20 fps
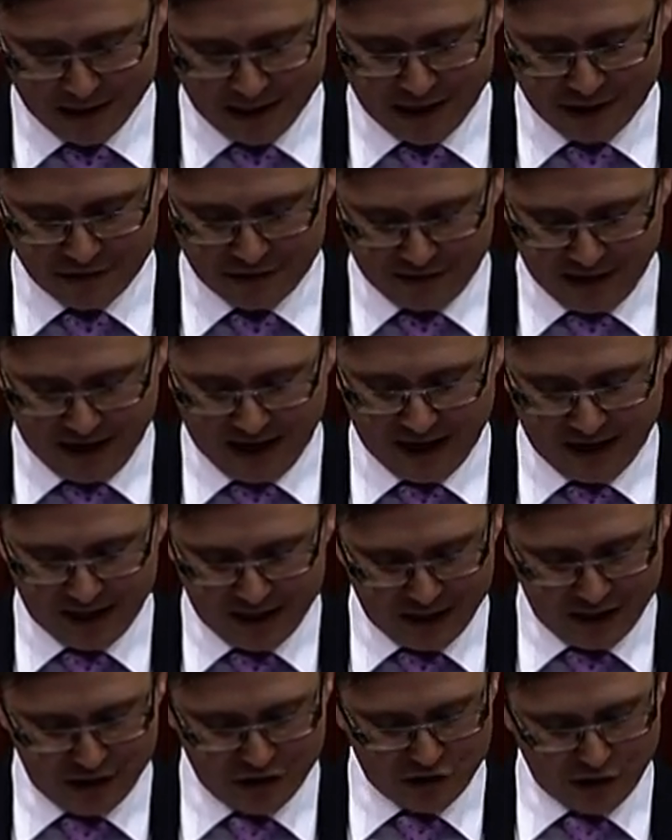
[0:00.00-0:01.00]
And to the
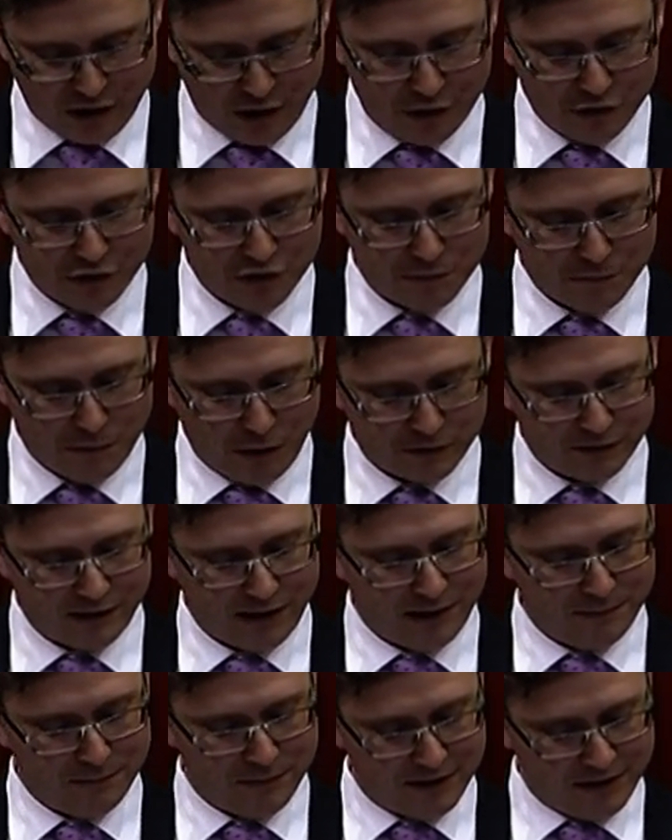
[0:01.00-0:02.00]
Hay, Jones,
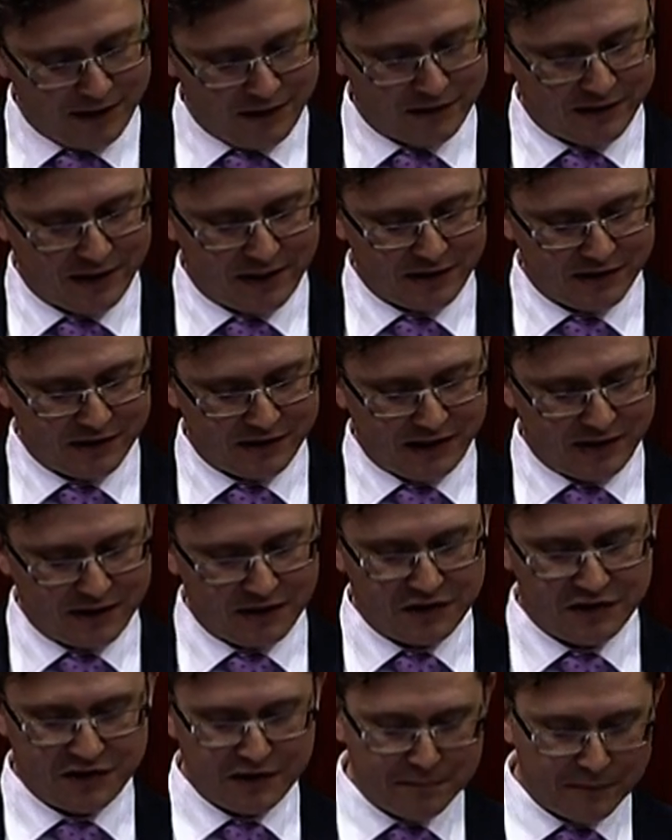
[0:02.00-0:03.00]
Mockdad, Manise and
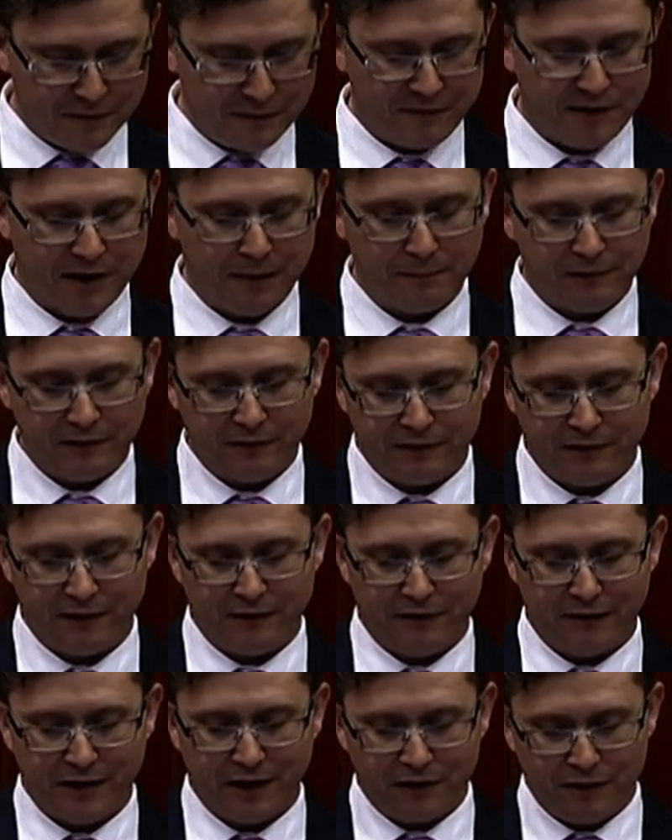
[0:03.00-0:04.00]
extended Sibma families,
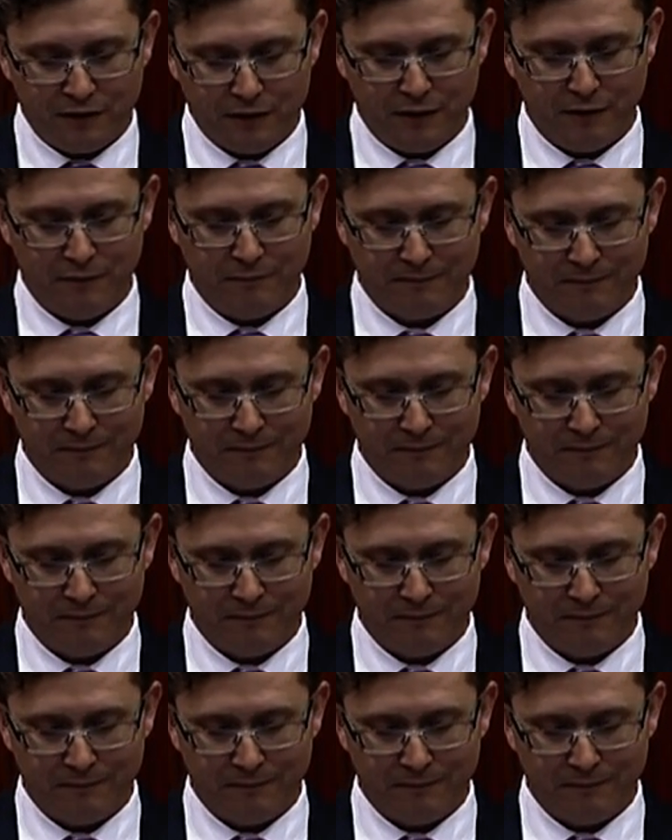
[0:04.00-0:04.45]
thank you.